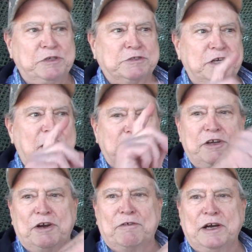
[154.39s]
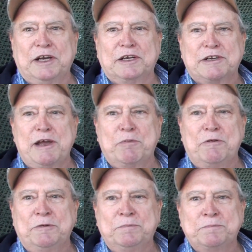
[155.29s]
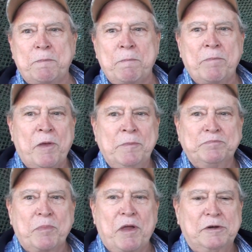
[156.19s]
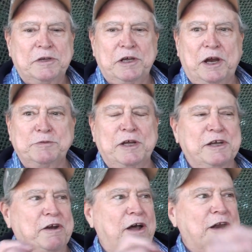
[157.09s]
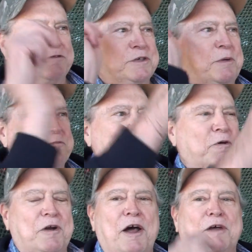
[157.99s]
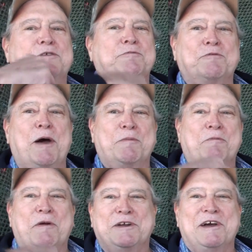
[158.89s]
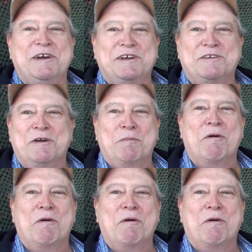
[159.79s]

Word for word: be sitting at the other end of the table. Yeah. And I'm taking olives and I'm throwing olives and dropping them right down into her